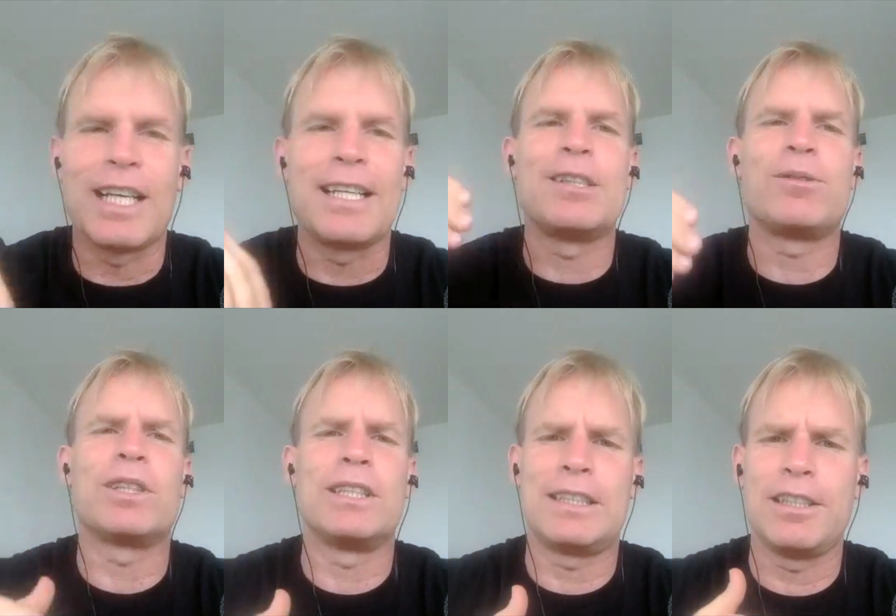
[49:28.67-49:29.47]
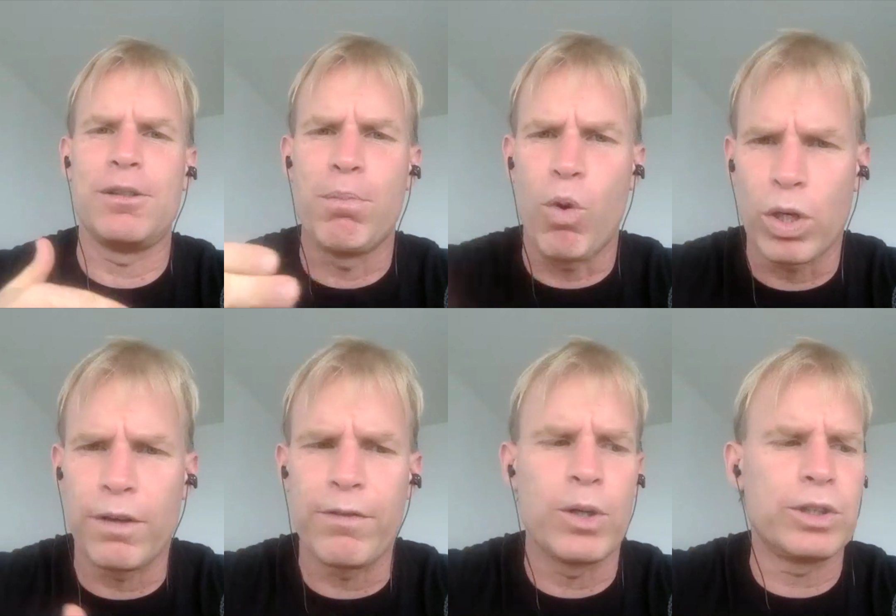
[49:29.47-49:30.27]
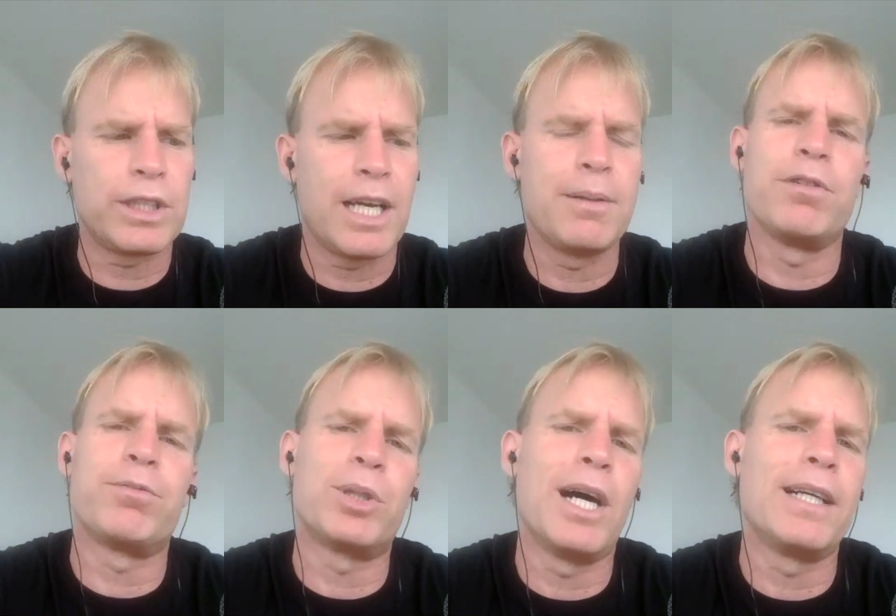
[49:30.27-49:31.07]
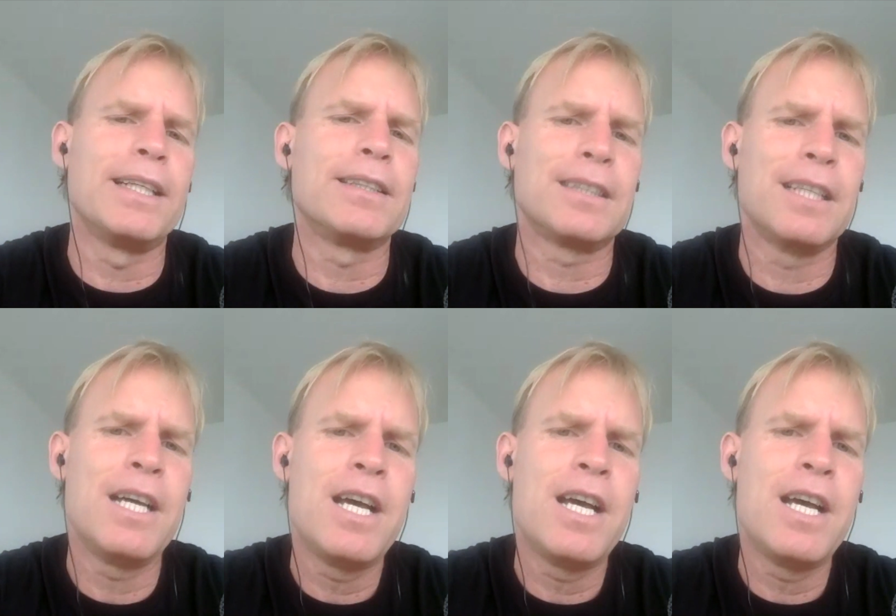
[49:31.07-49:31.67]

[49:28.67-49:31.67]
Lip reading: I think we're going to see more of those type of products